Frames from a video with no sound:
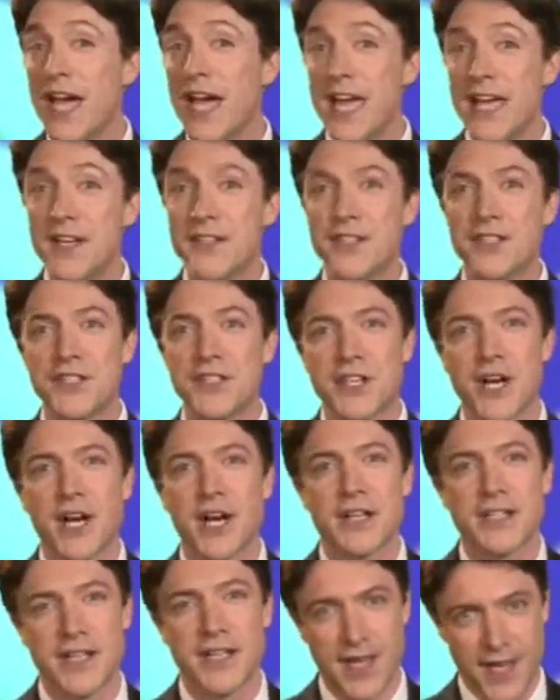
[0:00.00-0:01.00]
the head
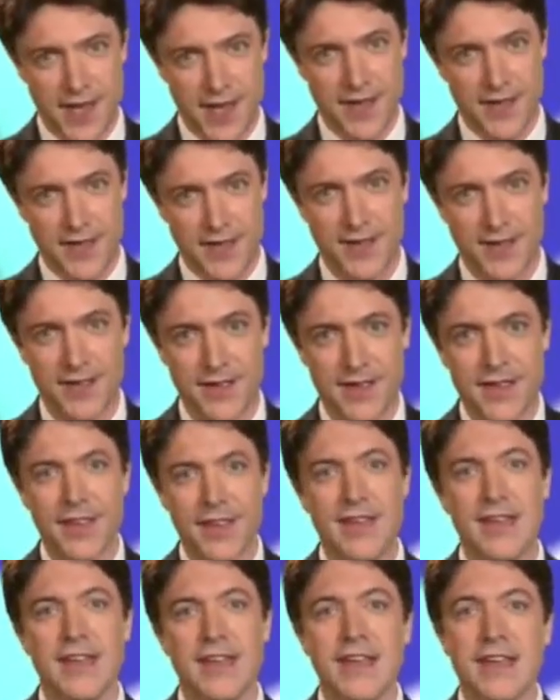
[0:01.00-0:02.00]
start here?
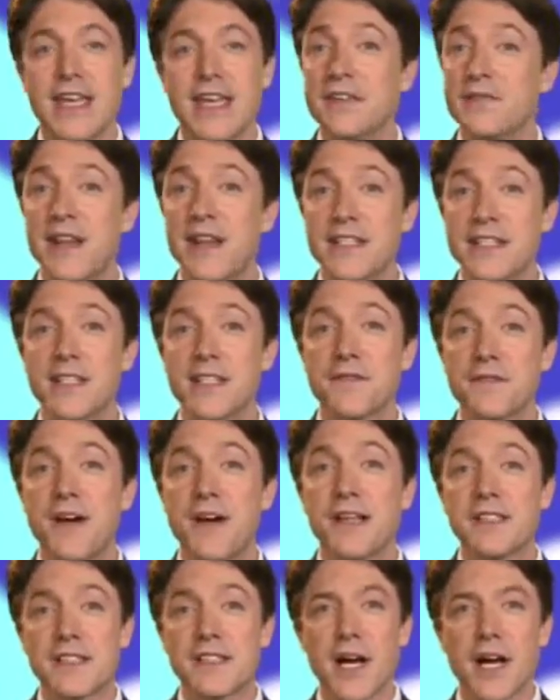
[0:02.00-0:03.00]
Invented the
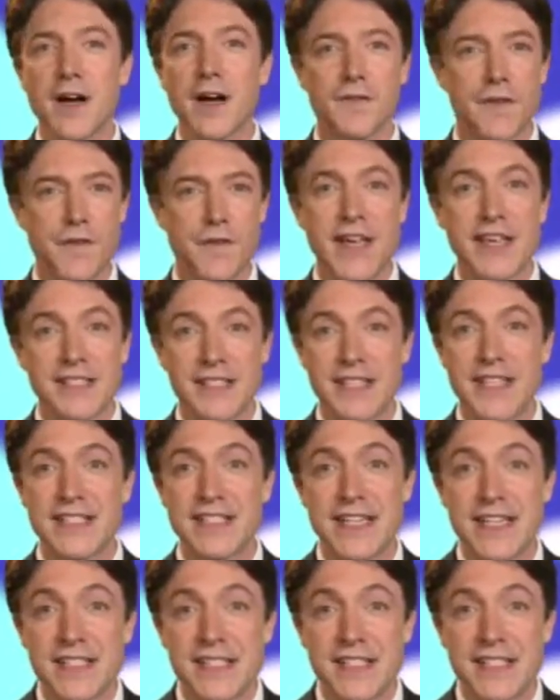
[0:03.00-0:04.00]
first half of
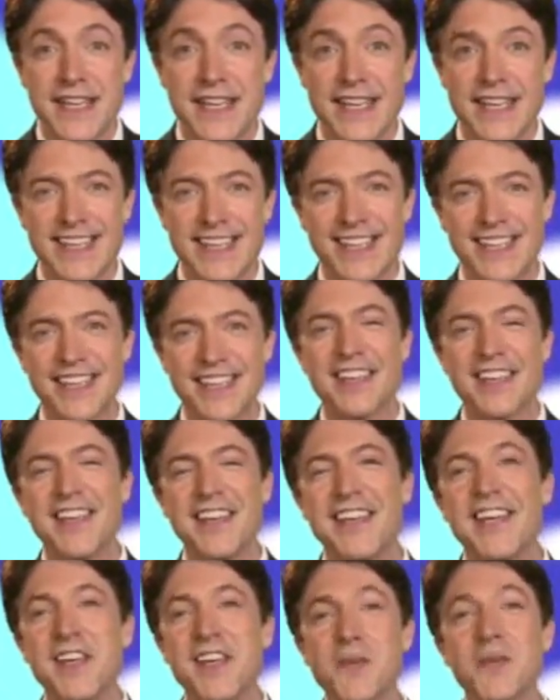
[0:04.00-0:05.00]
AC/DC.
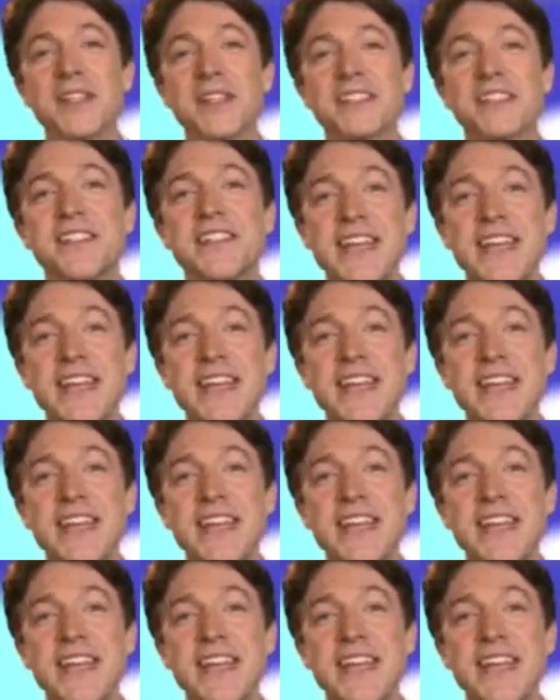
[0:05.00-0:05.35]
It was